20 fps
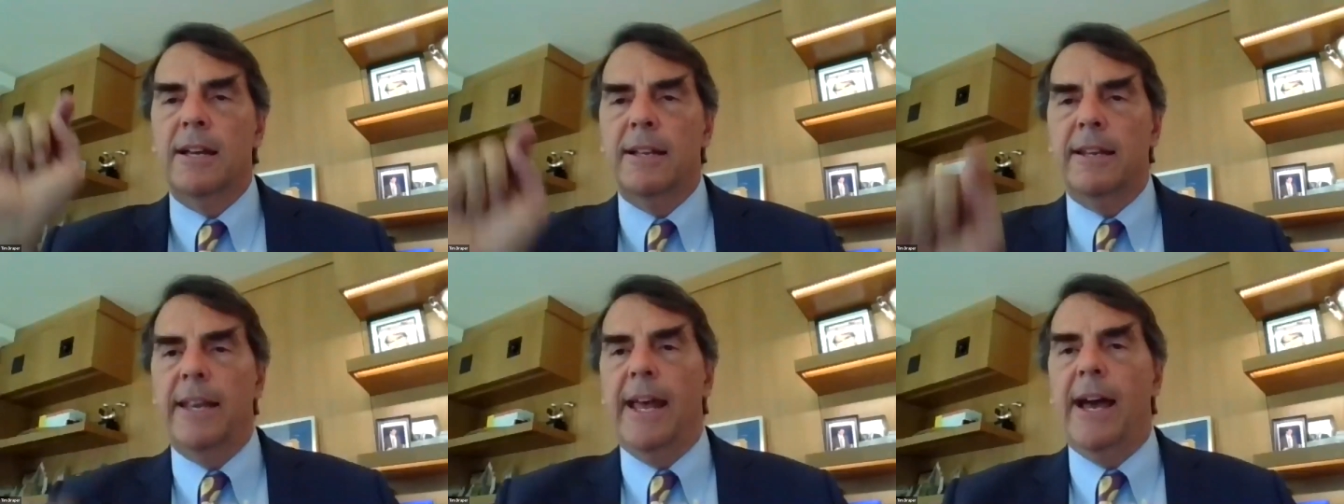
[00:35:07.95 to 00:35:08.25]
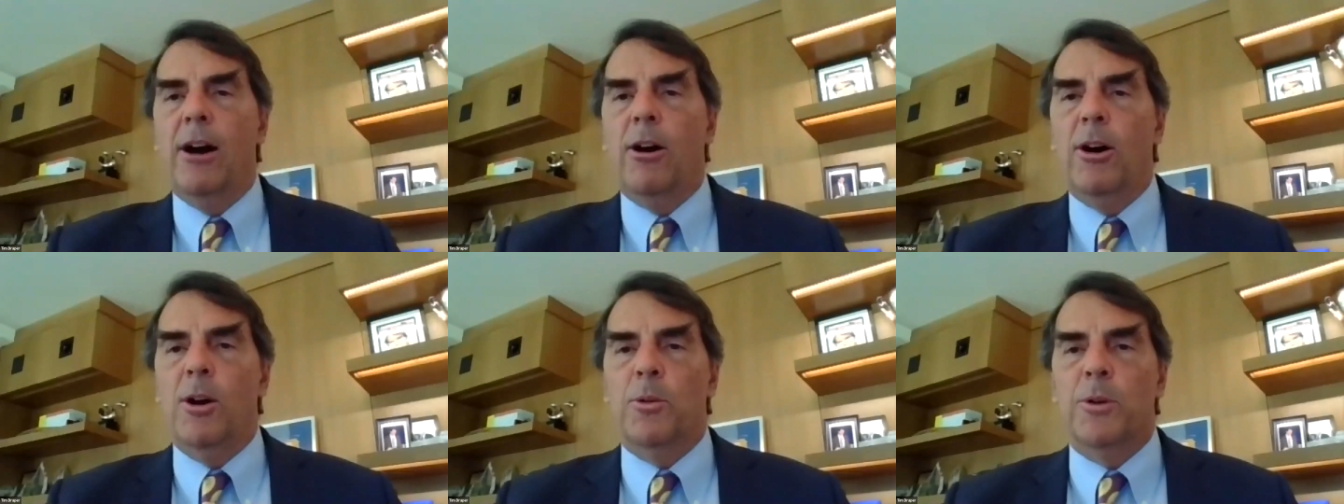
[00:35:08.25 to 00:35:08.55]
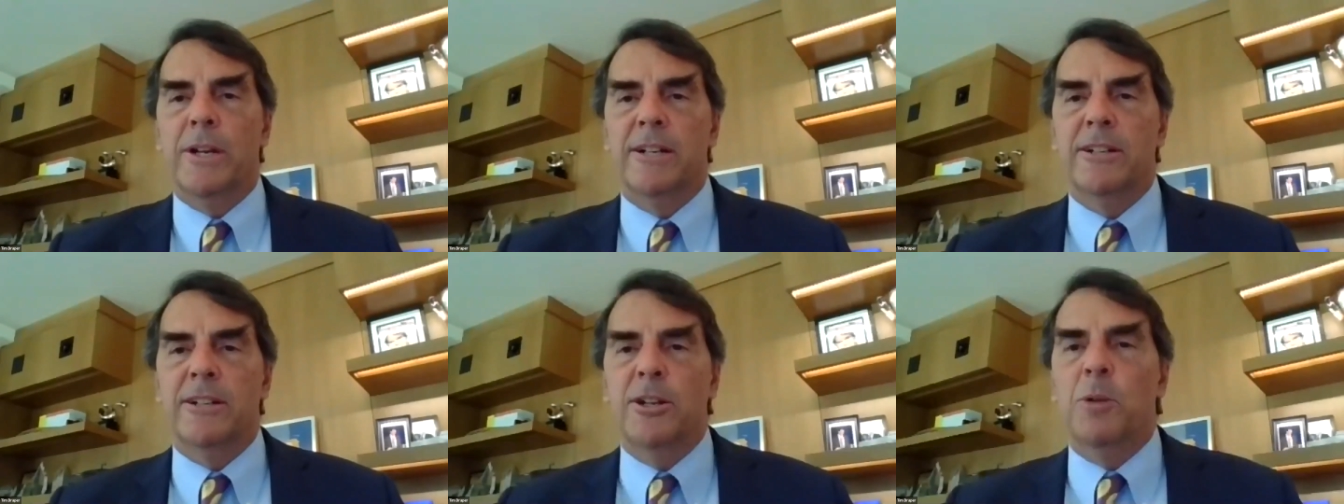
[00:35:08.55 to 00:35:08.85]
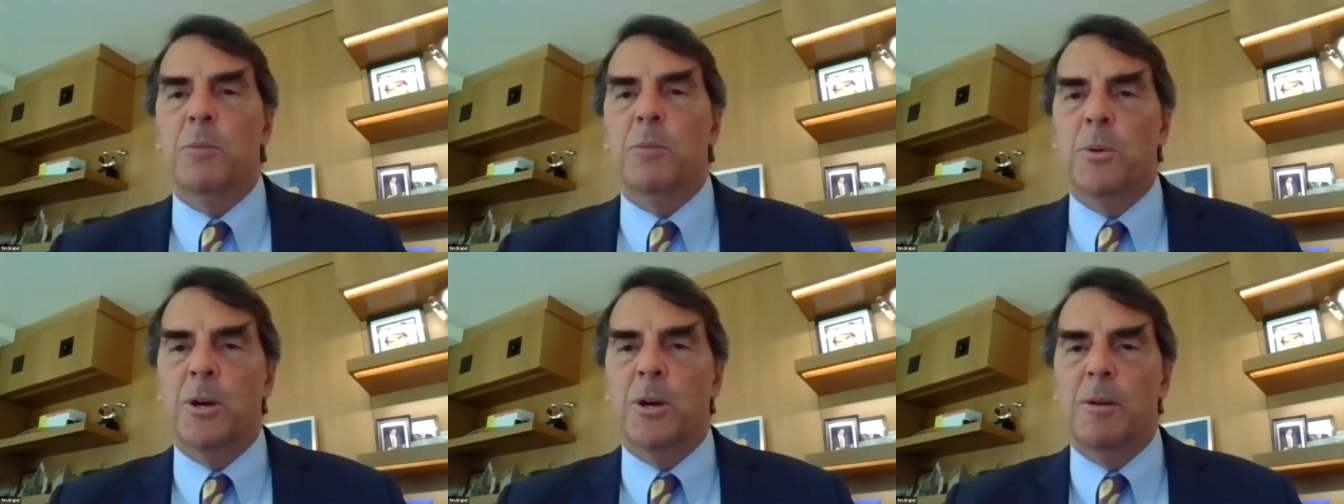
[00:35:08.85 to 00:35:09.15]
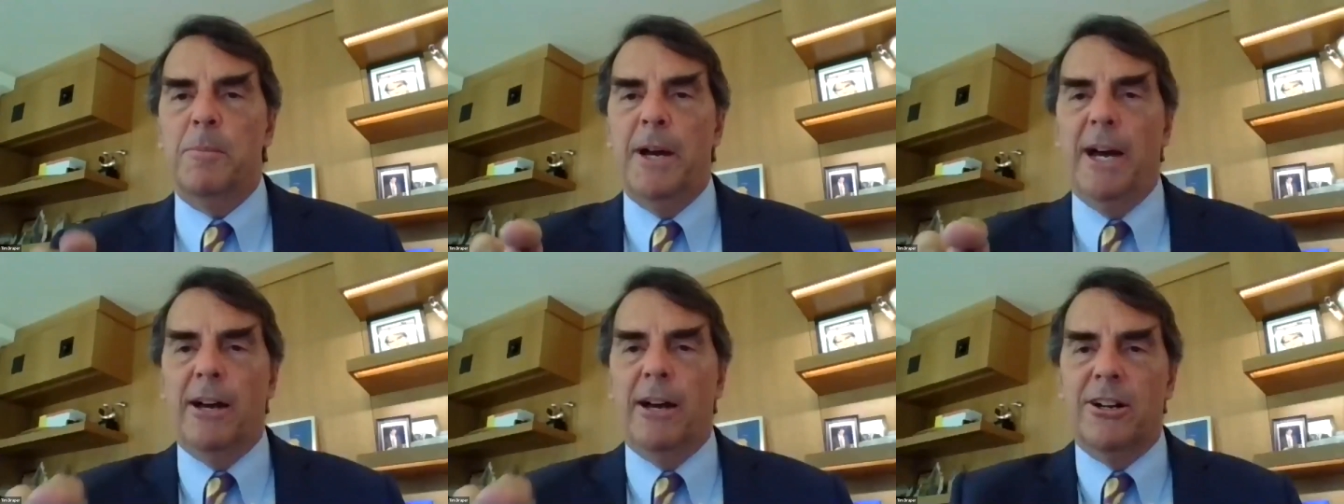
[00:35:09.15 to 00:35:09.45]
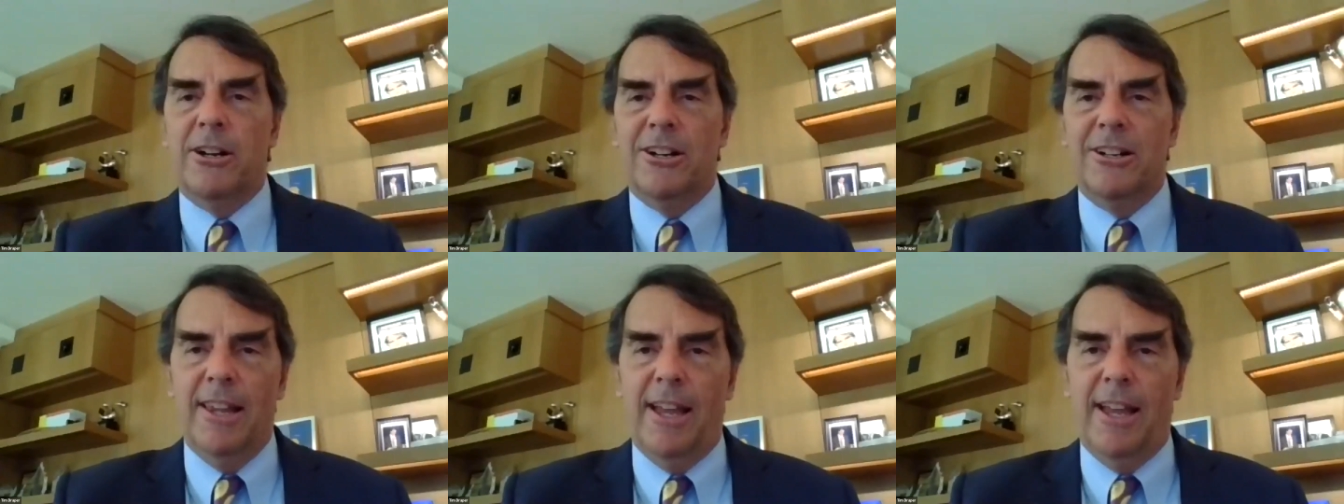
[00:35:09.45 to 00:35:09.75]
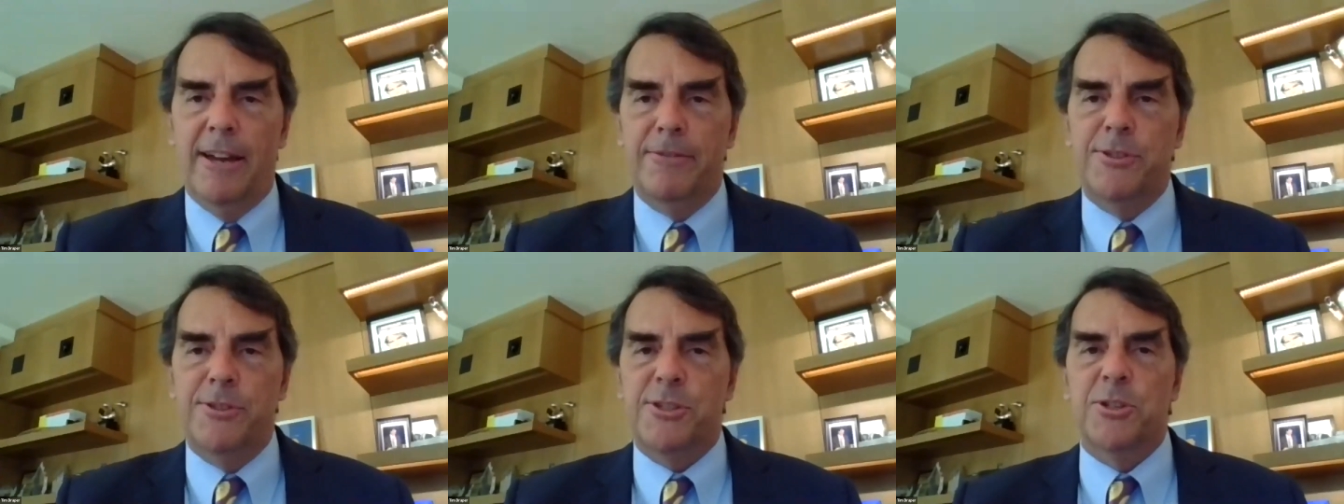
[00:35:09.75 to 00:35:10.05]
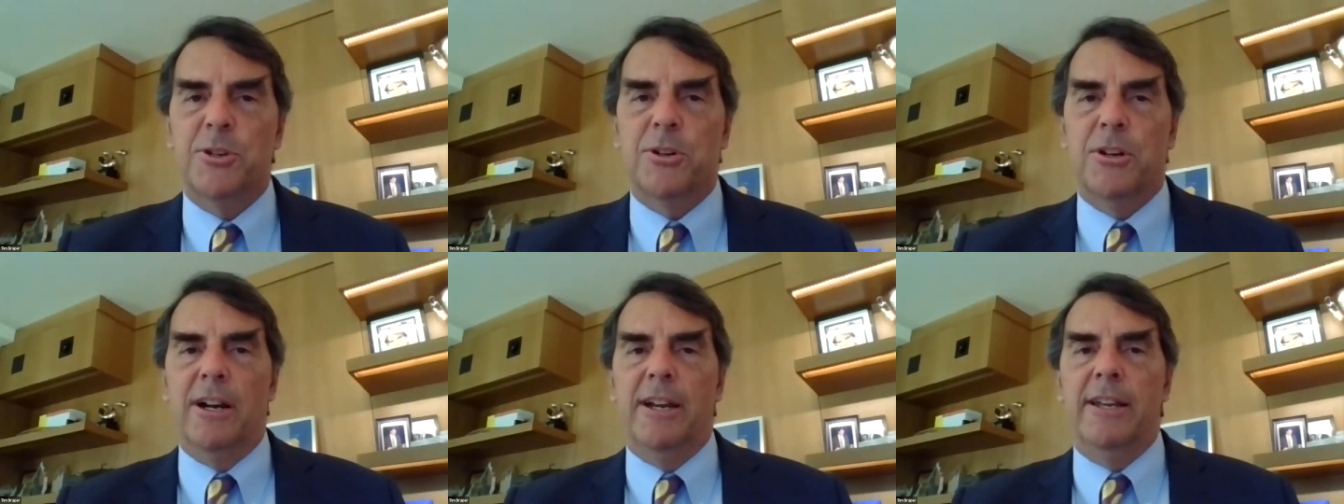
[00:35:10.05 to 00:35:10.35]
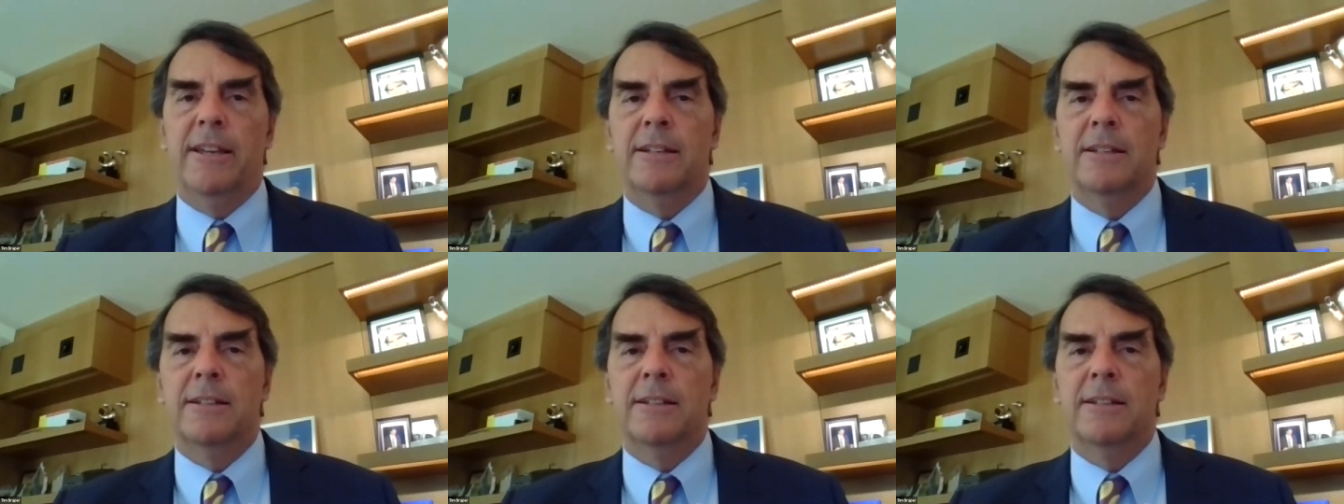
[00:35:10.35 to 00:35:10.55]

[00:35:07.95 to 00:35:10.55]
Now I want to know more about her life story.